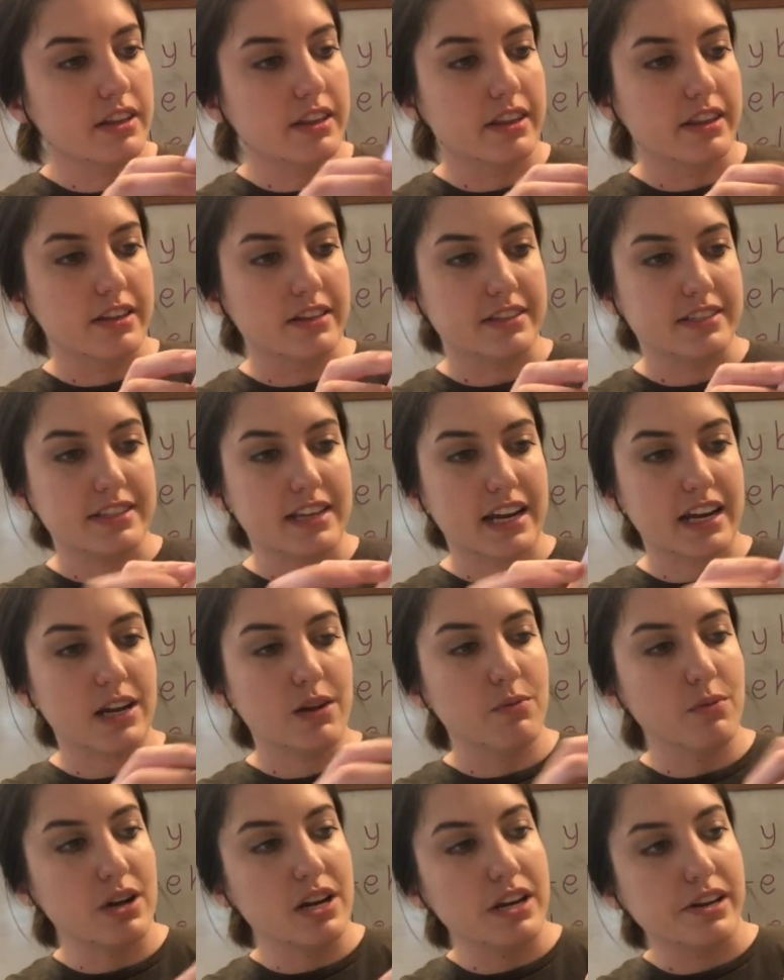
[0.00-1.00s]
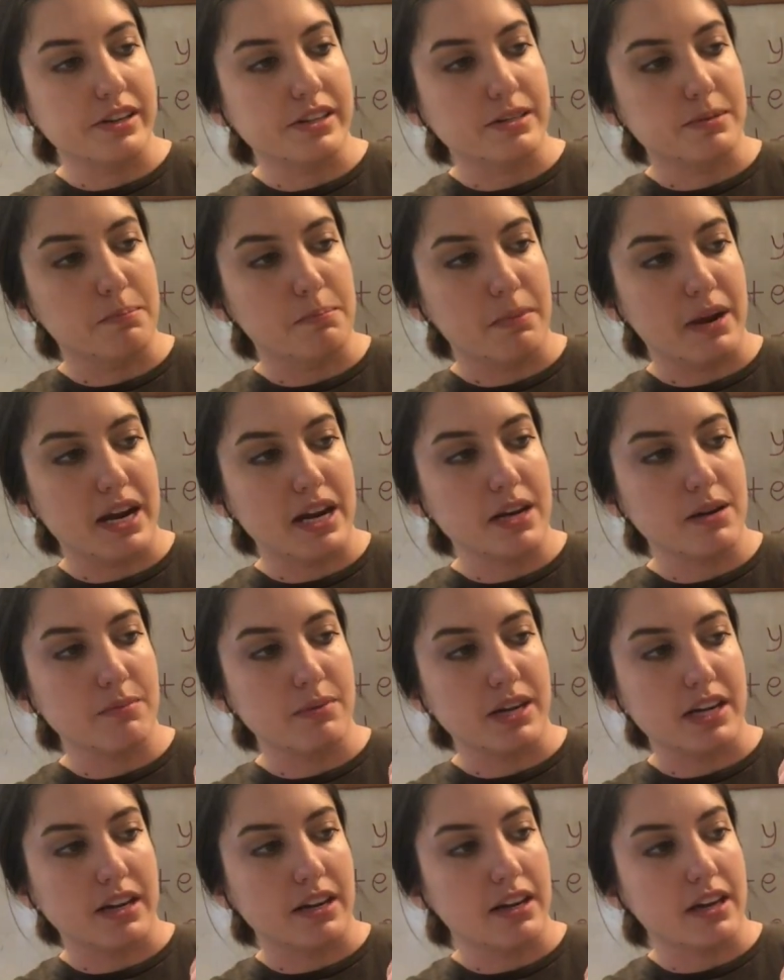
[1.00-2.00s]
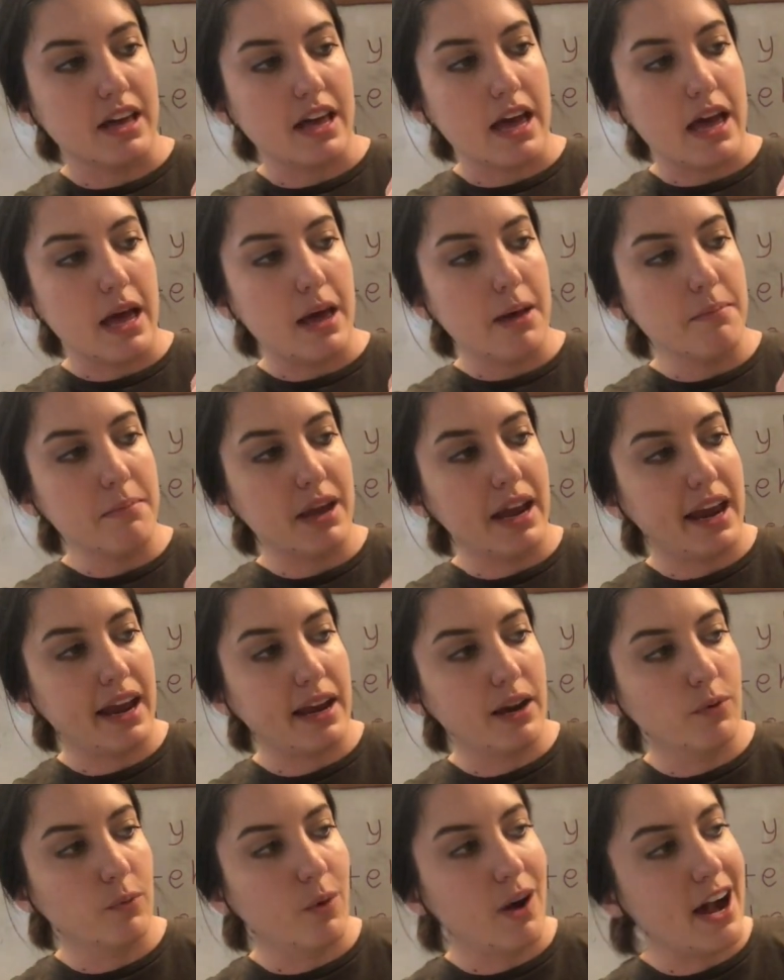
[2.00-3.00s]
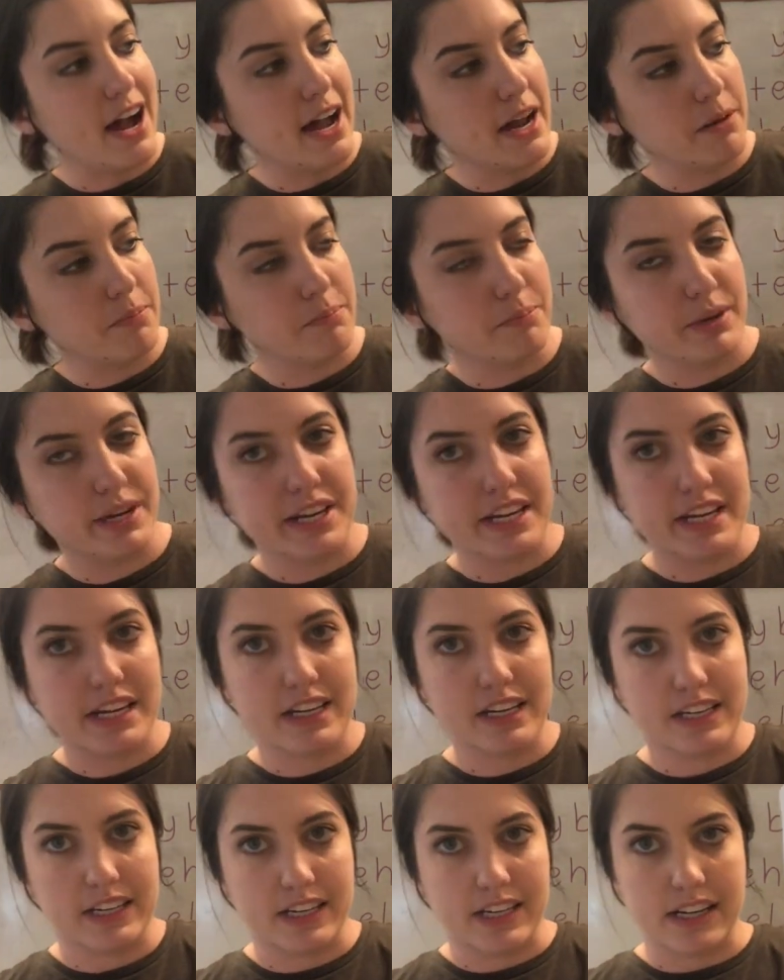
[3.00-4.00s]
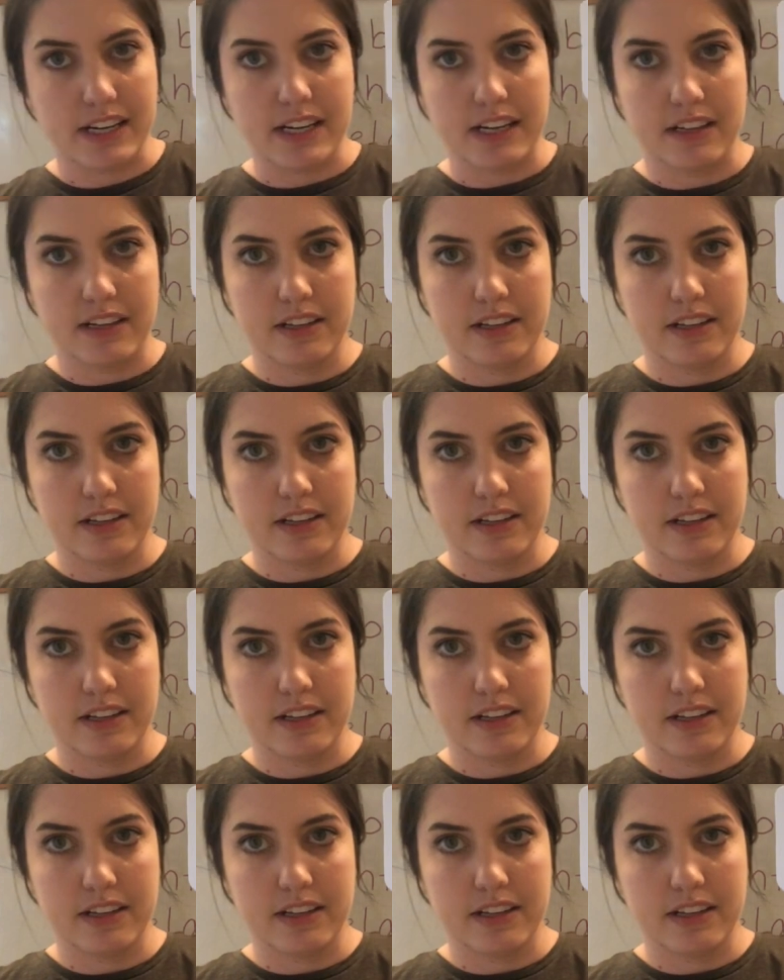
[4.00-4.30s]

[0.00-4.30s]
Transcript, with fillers: The second one is maybe, M-A-Y-B-E.